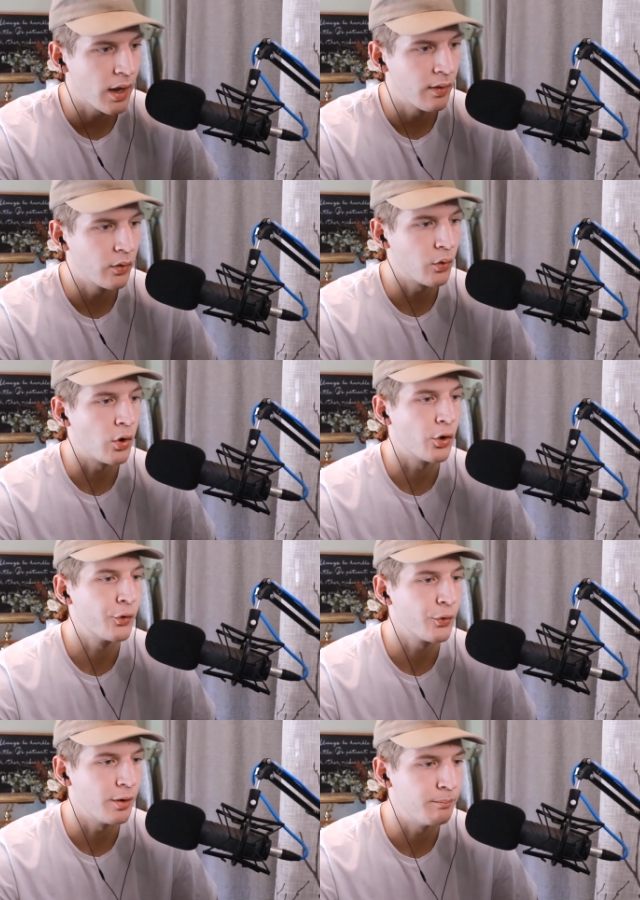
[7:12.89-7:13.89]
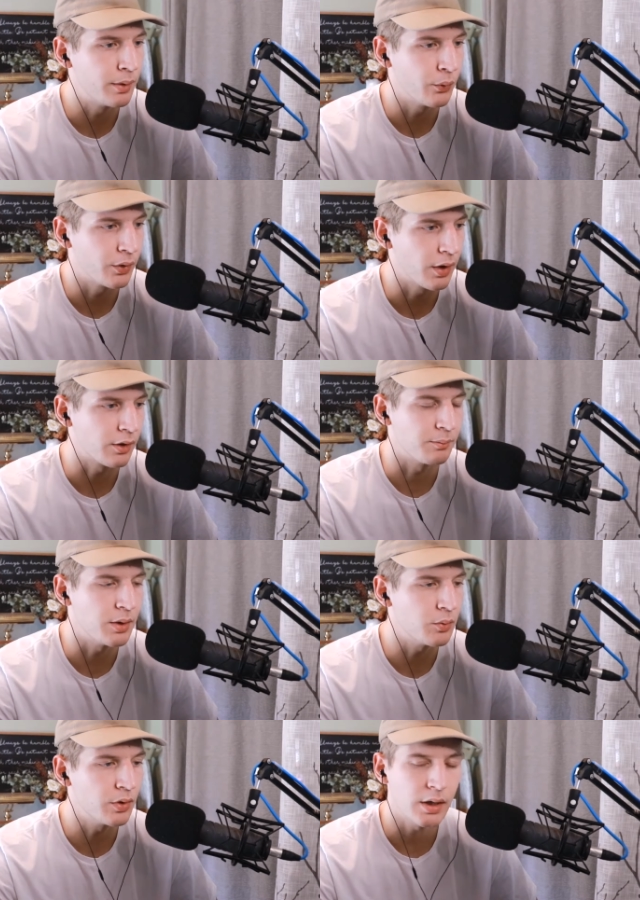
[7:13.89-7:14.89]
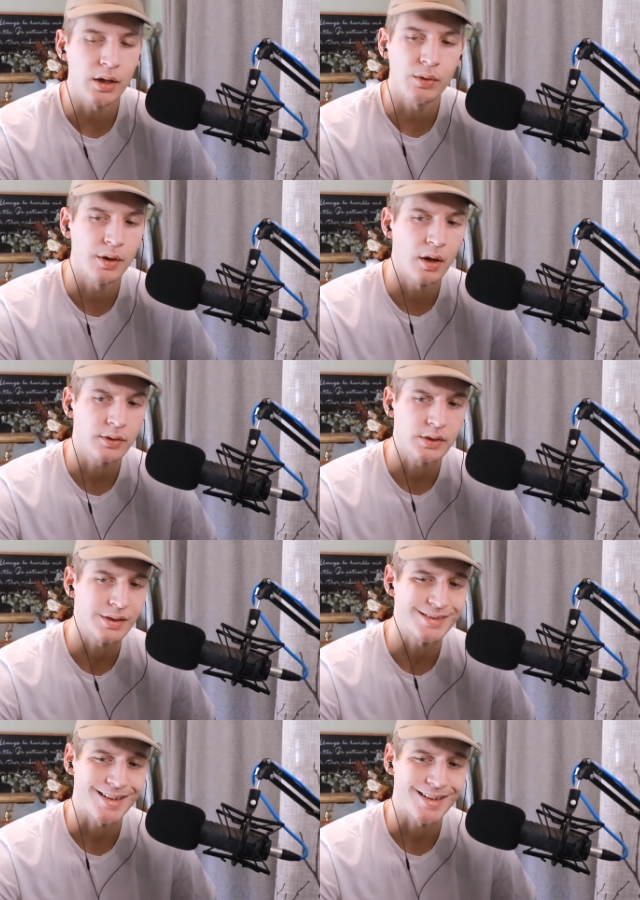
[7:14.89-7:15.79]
a little harder on building a community here in Austin because I